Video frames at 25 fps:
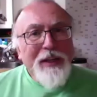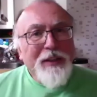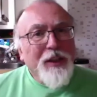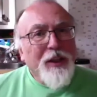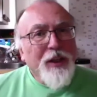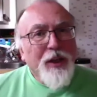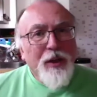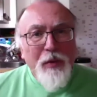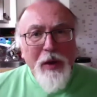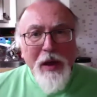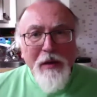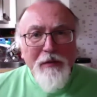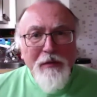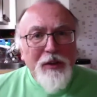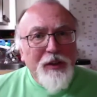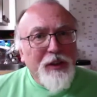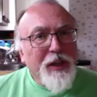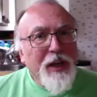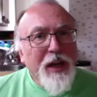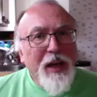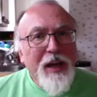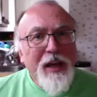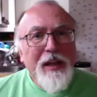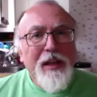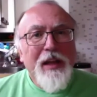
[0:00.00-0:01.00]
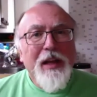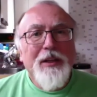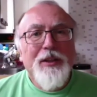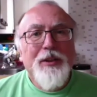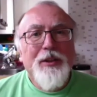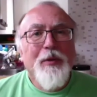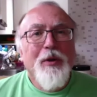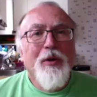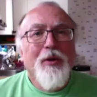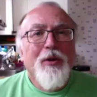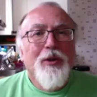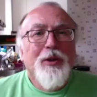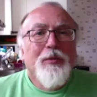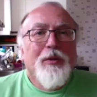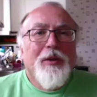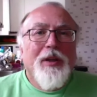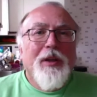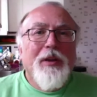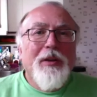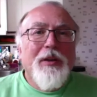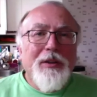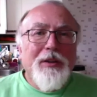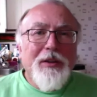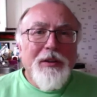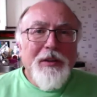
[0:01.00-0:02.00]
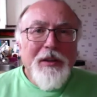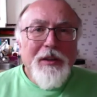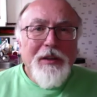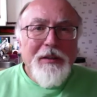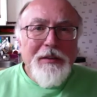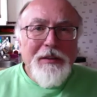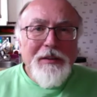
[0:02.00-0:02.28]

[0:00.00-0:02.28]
to you even saying that, to be honest with you.